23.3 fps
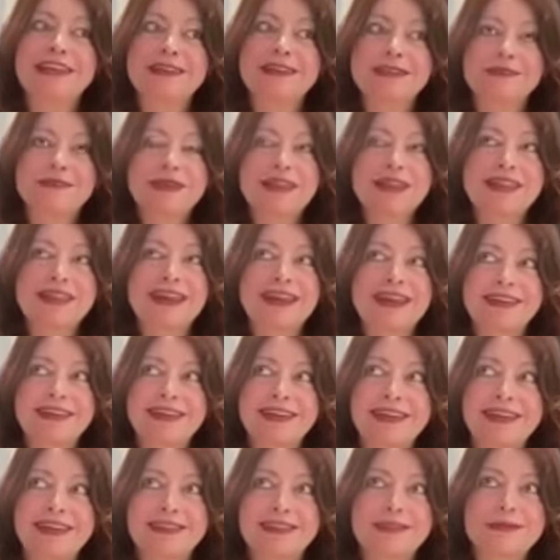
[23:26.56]
me that
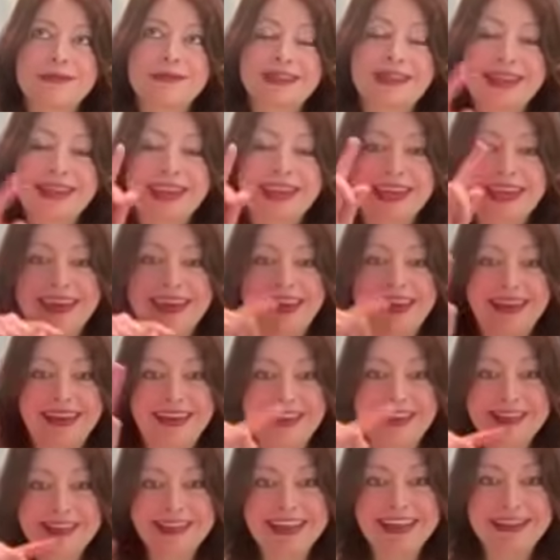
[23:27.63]
kids with the K
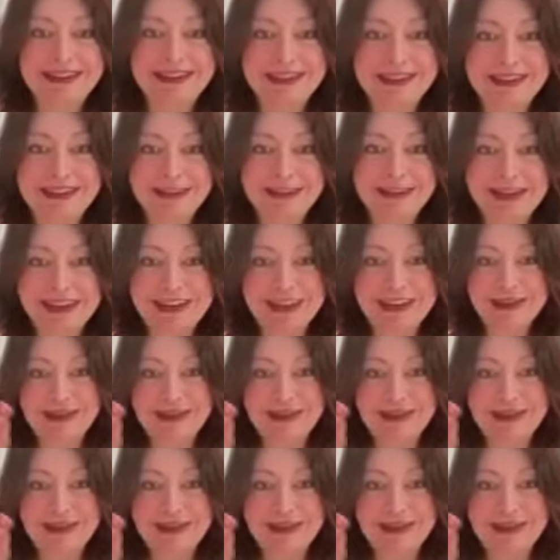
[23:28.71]
letter uh,